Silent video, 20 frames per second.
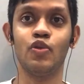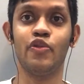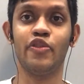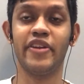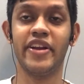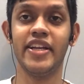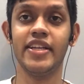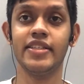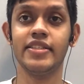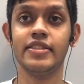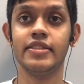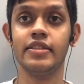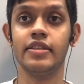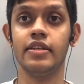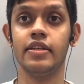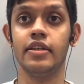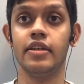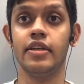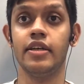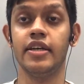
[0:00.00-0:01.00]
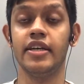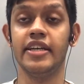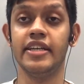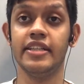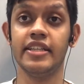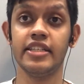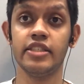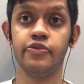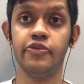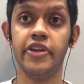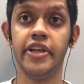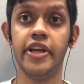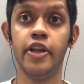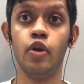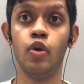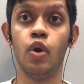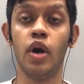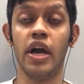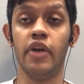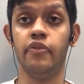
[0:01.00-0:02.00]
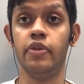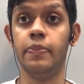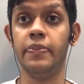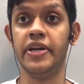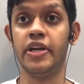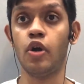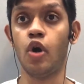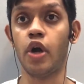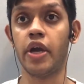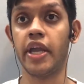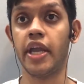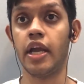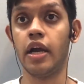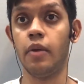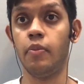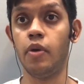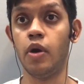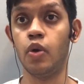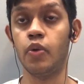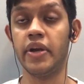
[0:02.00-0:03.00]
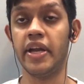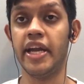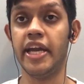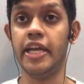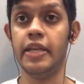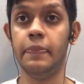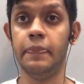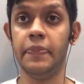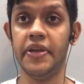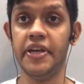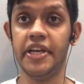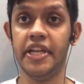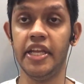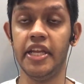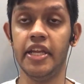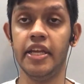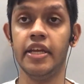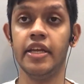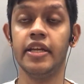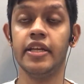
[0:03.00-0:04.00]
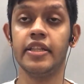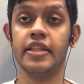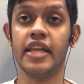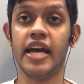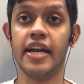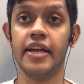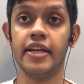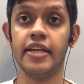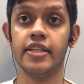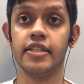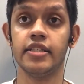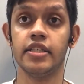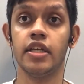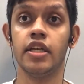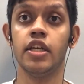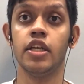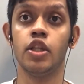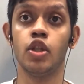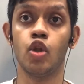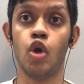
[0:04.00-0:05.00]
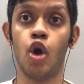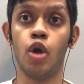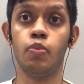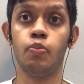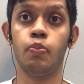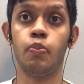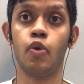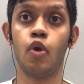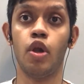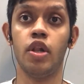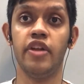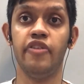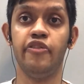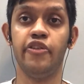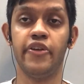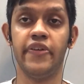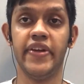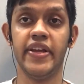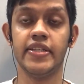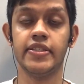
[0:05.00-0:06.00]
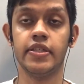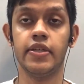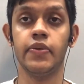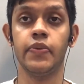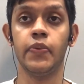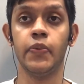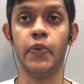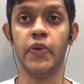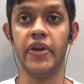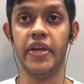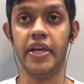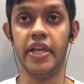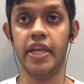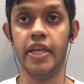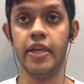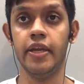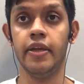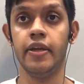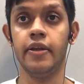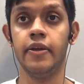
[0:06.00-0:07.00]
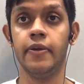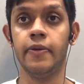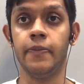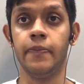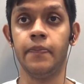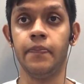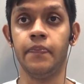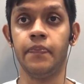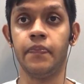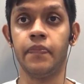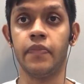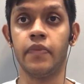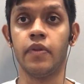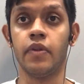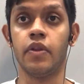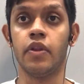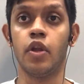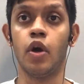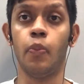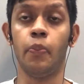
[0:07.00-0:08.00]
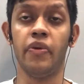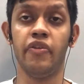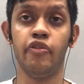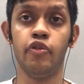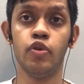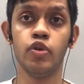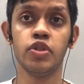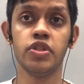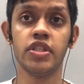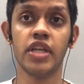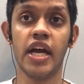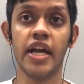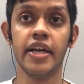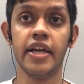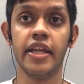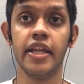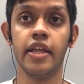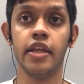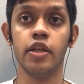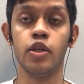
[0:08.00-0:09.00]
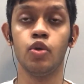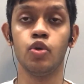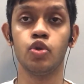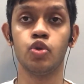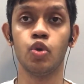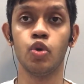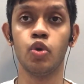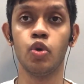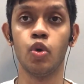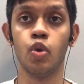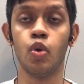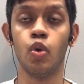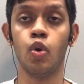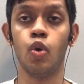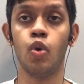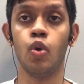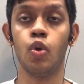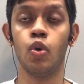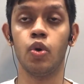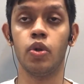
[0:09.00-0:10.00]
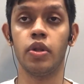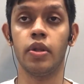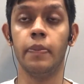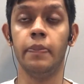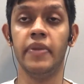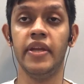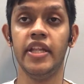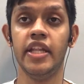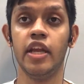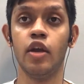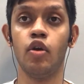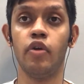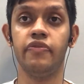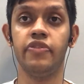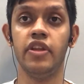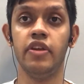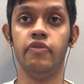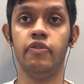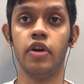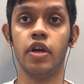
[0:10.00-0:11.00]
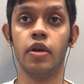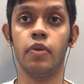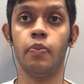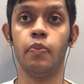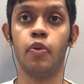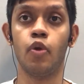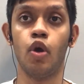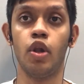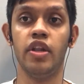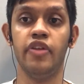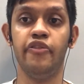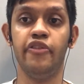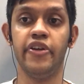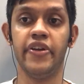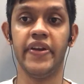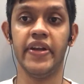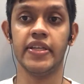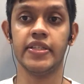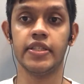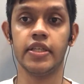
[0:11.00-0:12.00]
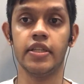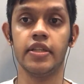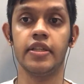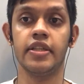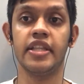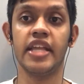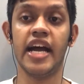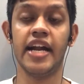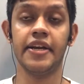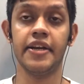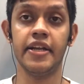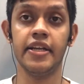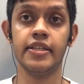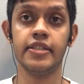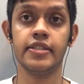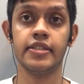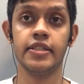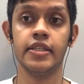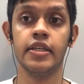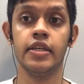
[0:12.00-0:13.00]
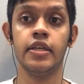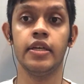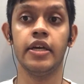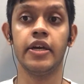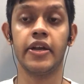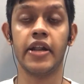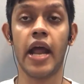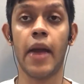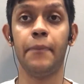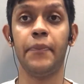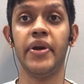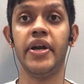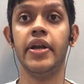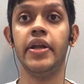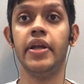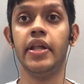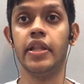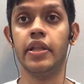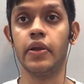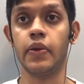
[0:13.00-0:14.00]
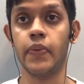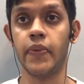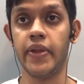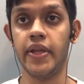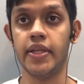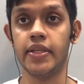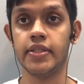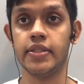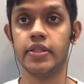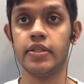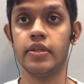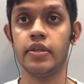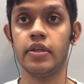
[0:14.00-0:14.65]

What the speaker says: friends, in this video I will be talking about NPT, that is Non-proliferation Treaty. Now before starting you should know the meaning of the word proliferation, that is rapid increase.